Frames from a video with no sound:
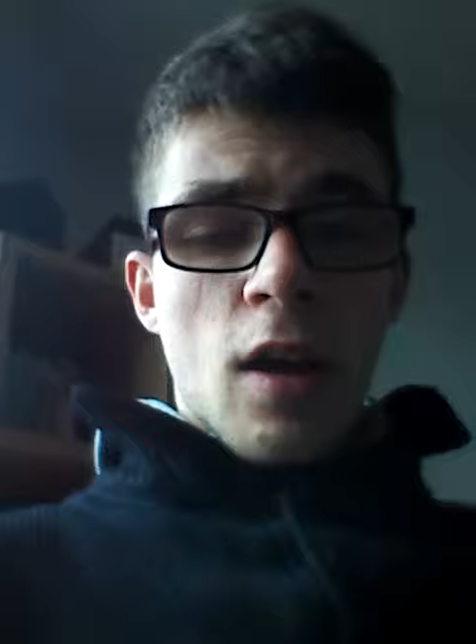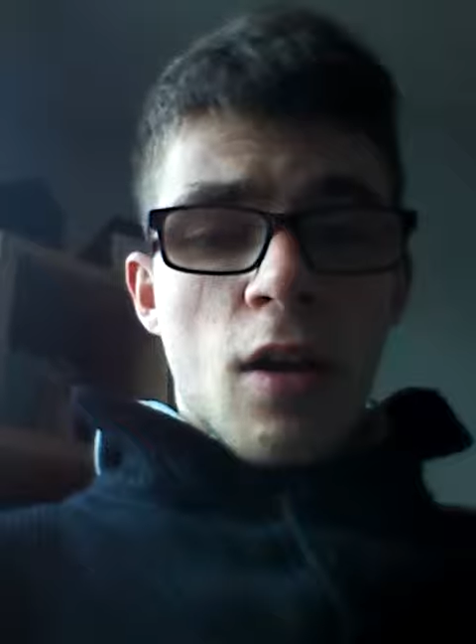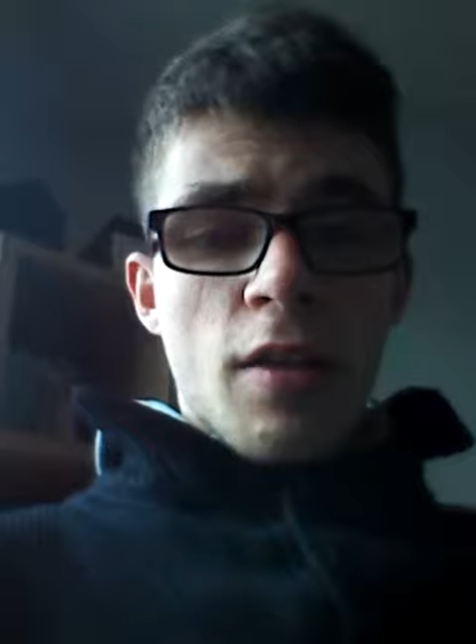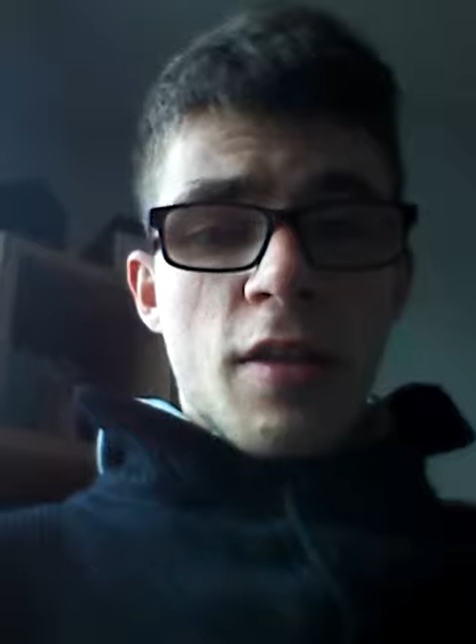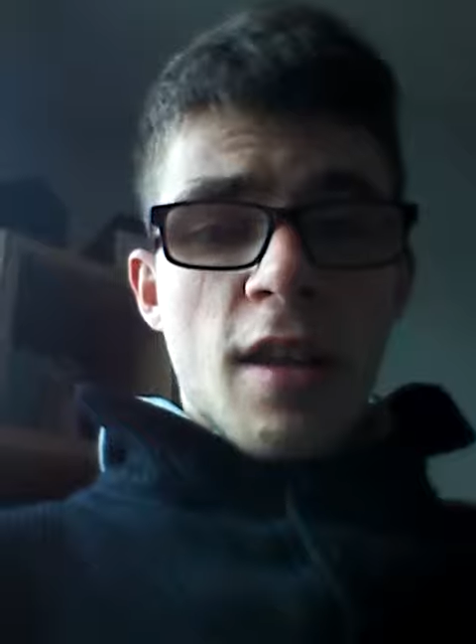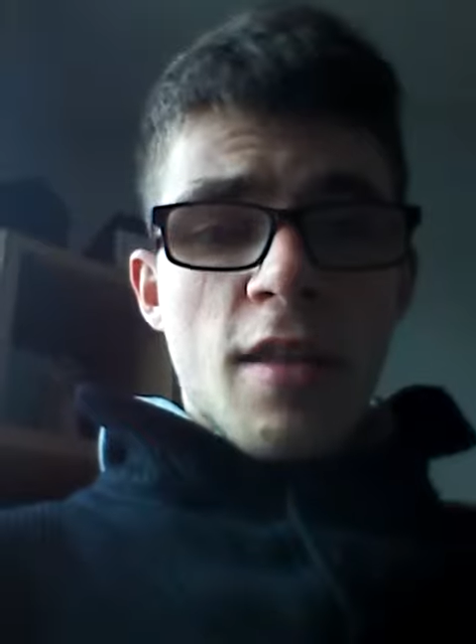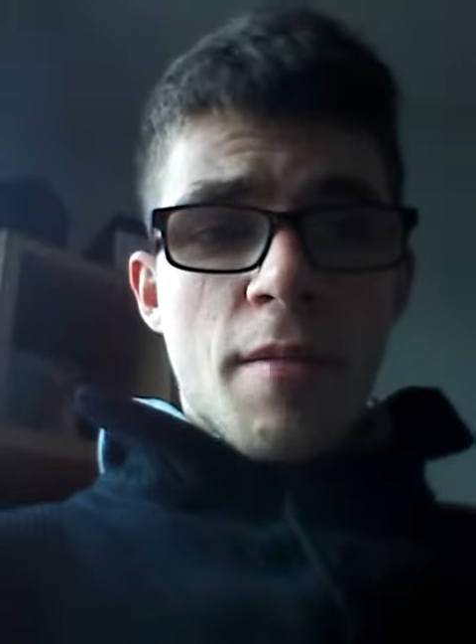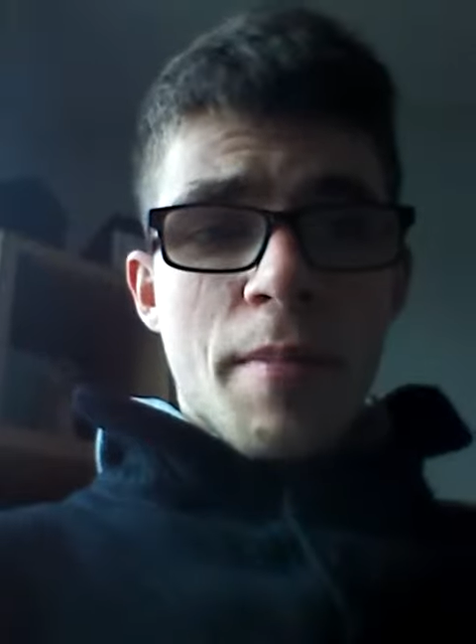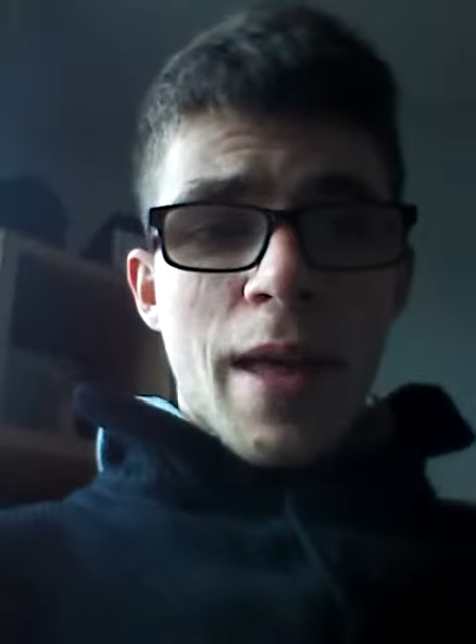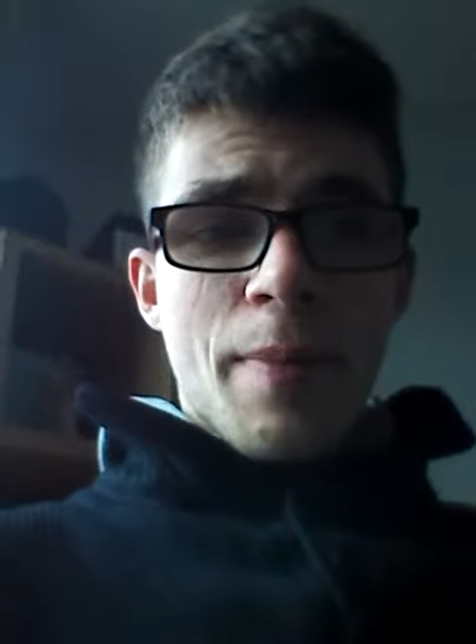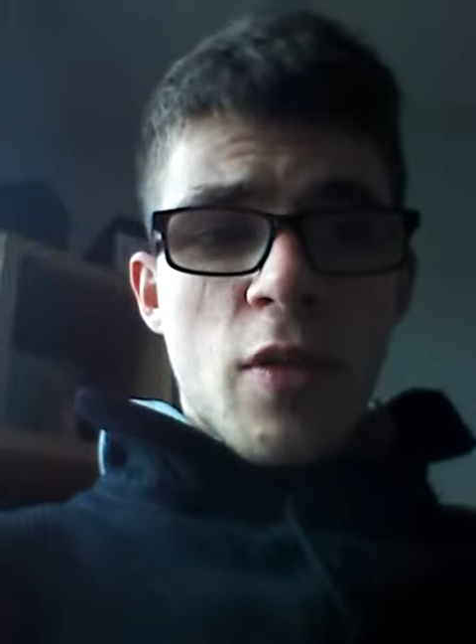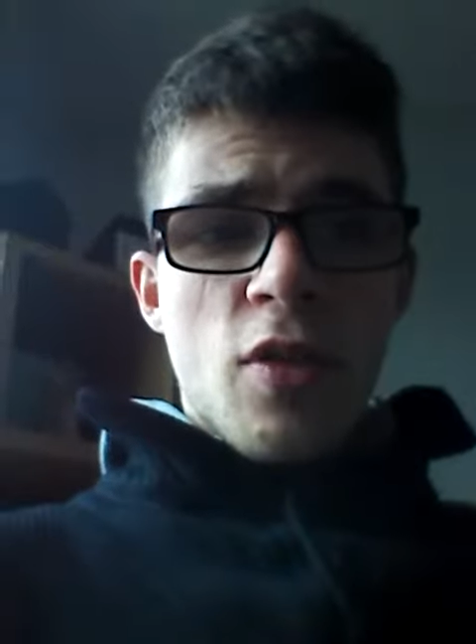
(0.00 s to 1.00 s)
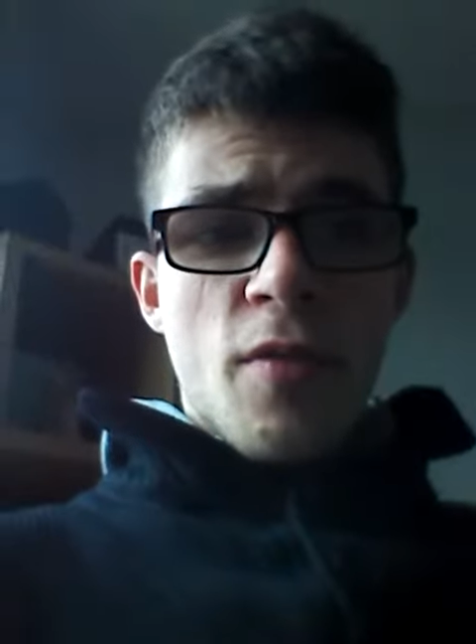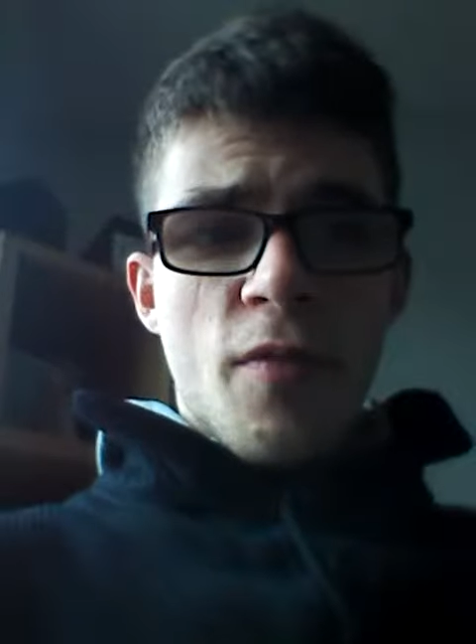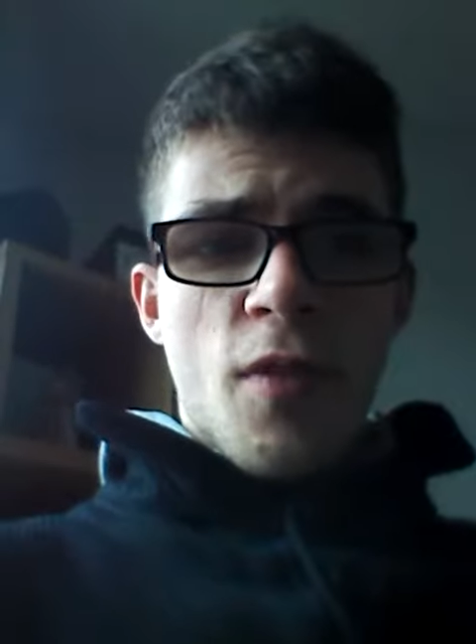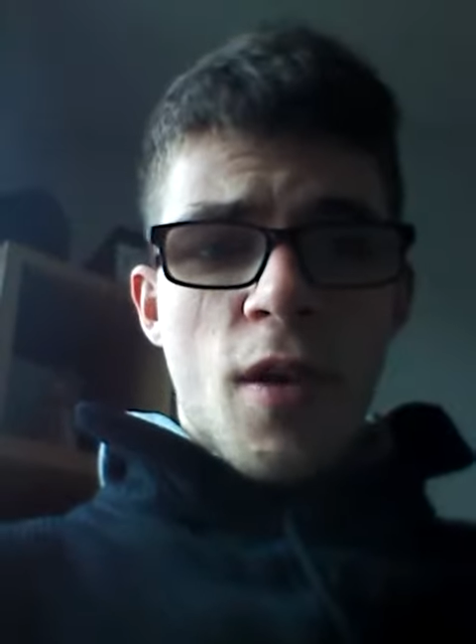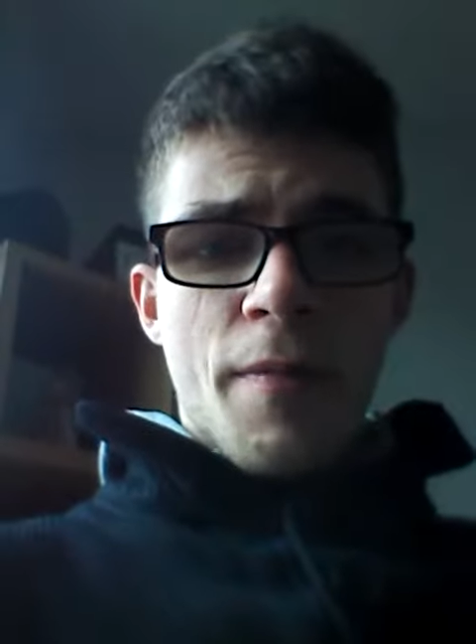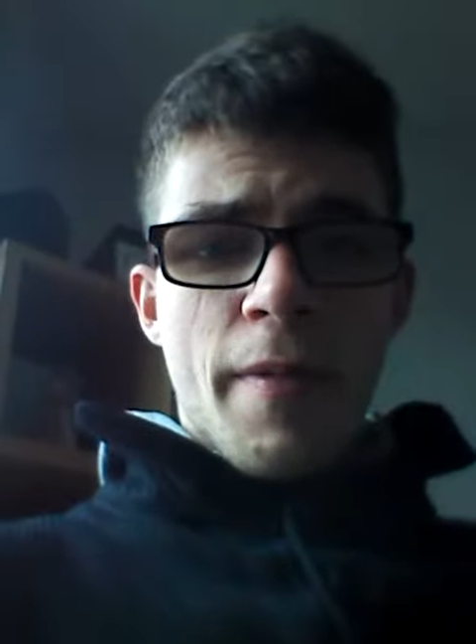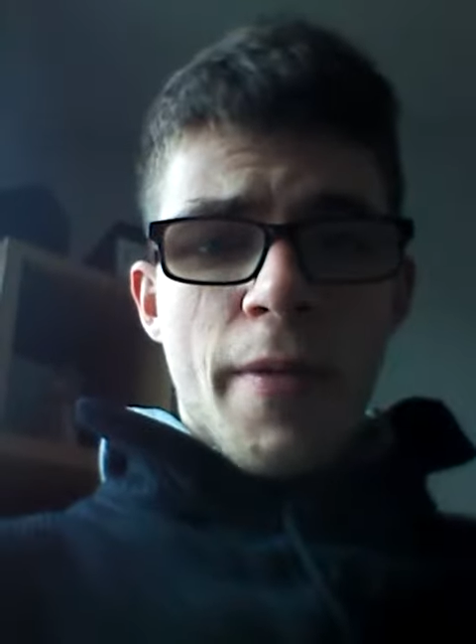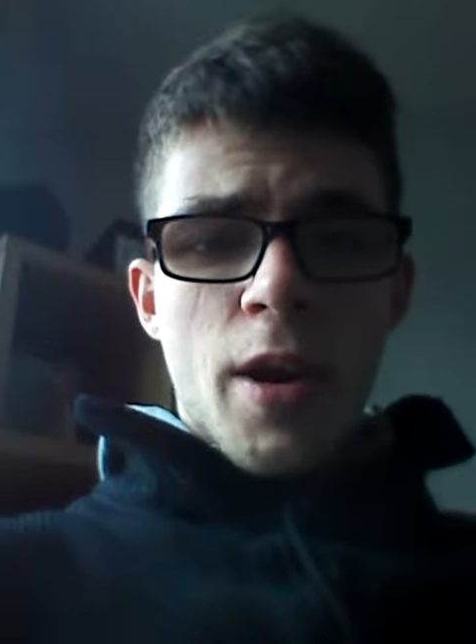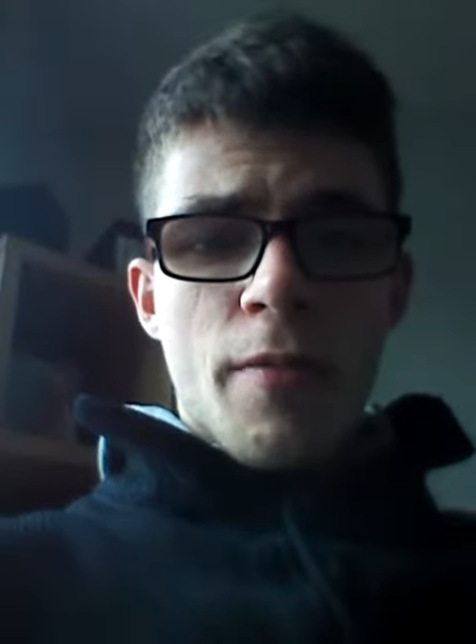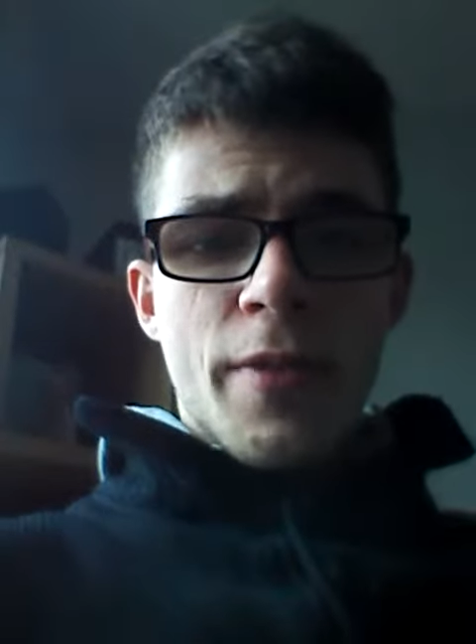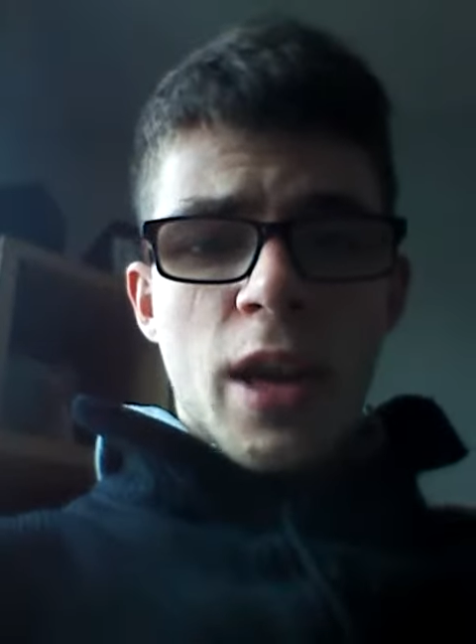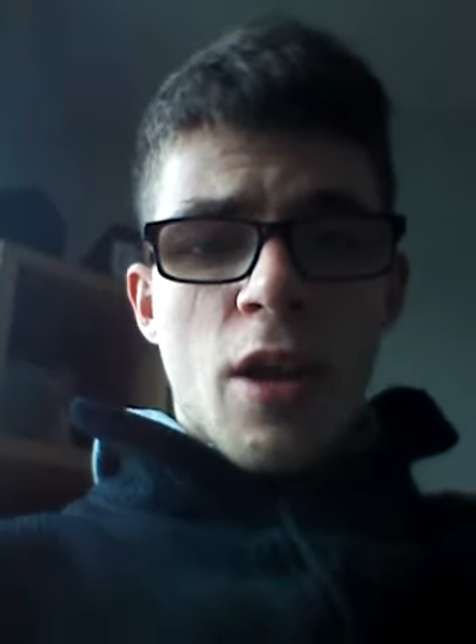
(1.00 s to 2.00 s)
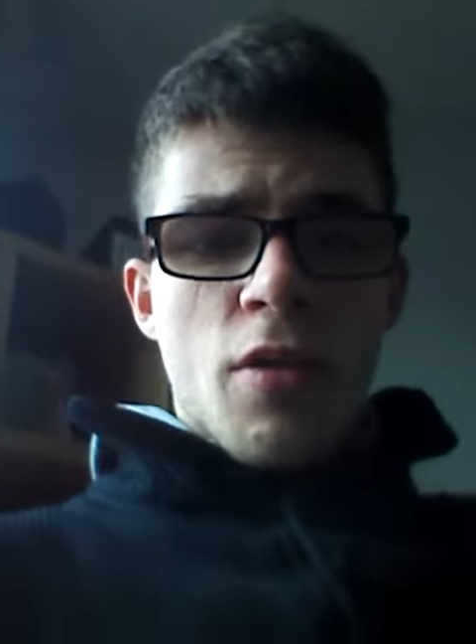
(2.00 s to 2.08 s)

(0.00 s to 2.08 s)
Guys, kids are mad and super hyped with another video.